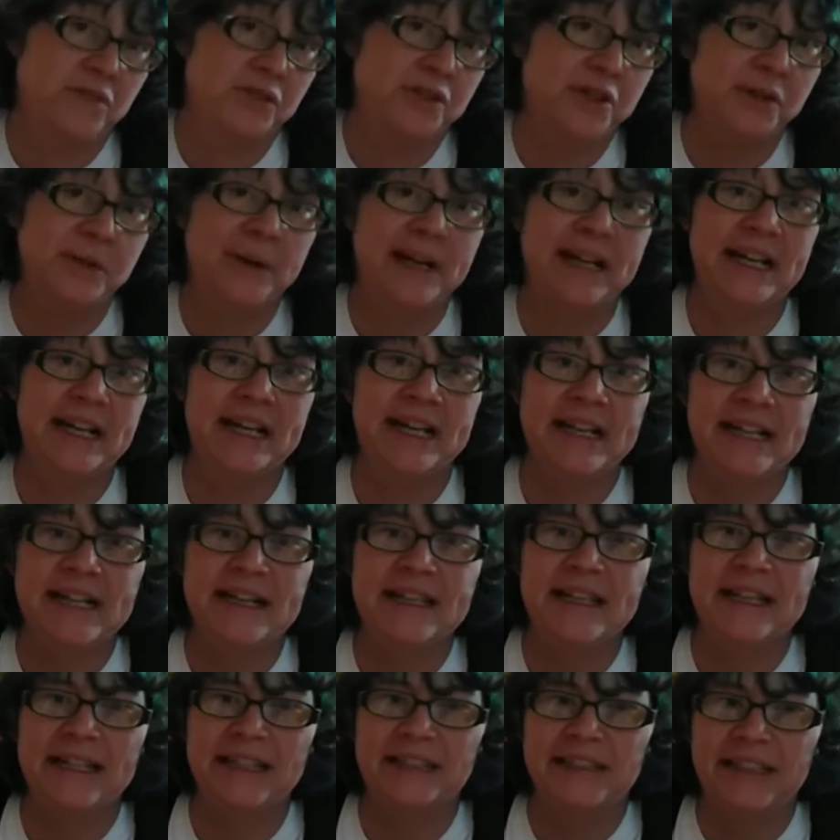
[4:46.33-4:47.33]
doing any
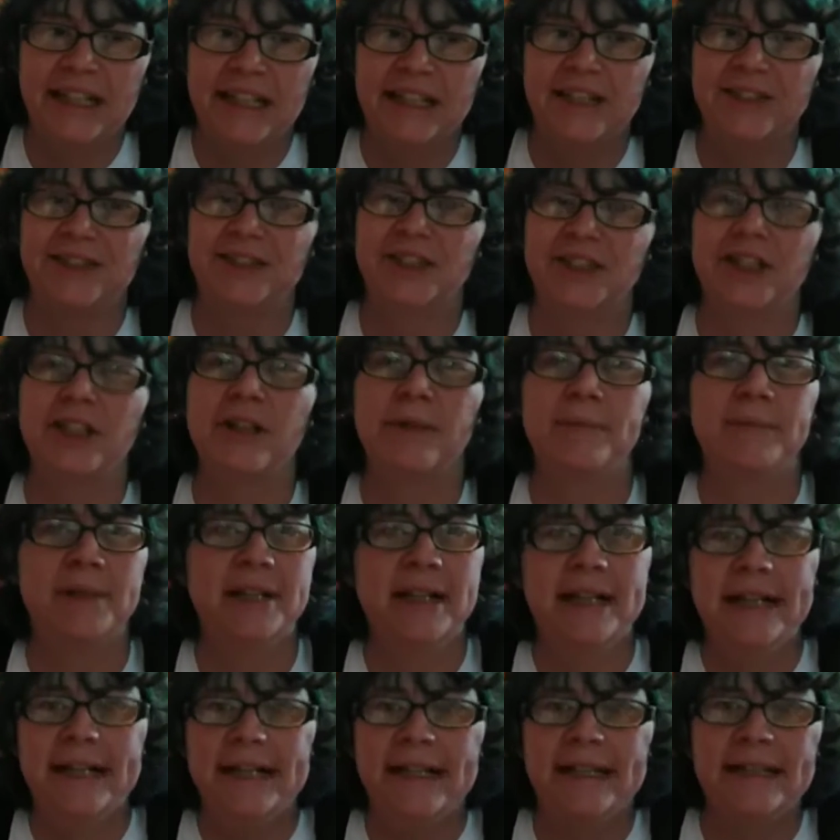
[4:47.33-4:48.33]
of these things, they're
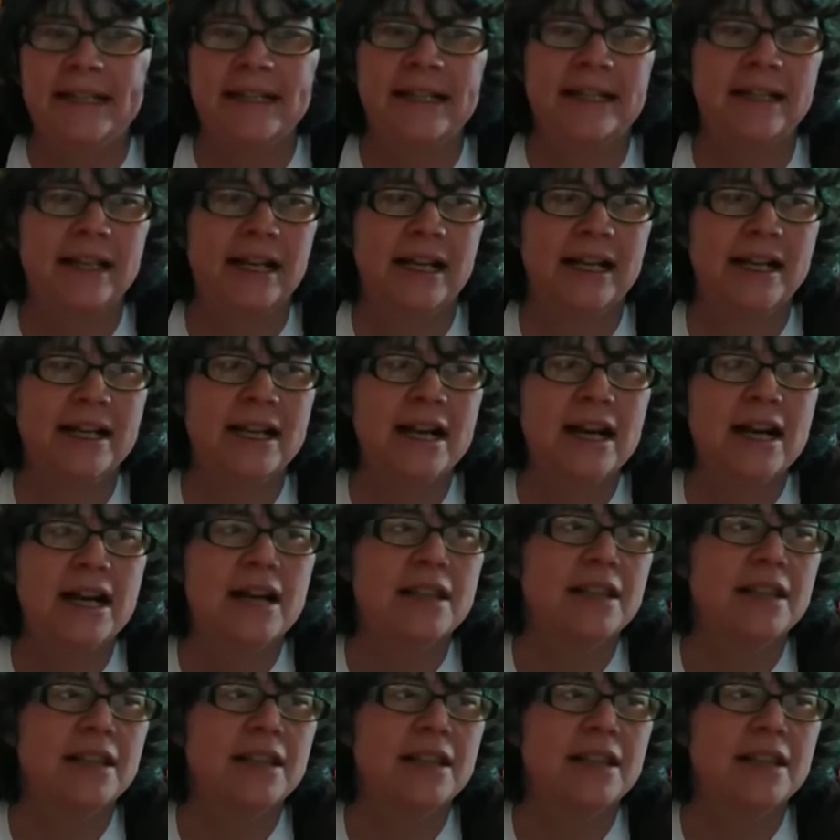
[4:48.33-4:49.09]
complaining that, like,